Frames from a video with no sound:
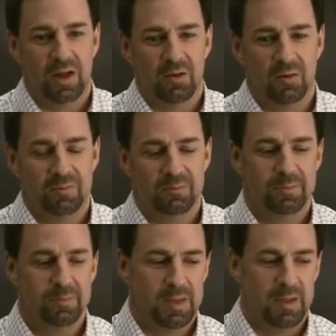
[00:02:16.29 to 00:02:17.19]
I don't,
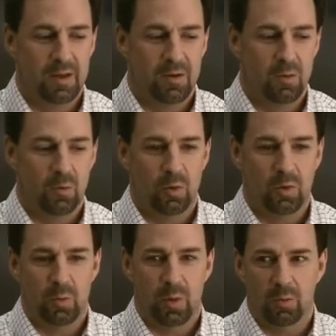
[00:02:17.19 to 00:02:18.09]

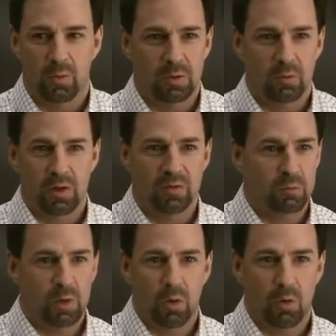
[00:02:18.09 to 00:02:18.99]
worry about when the
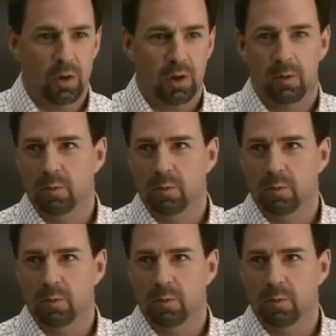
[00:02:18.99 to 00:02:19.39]
wind's blowing.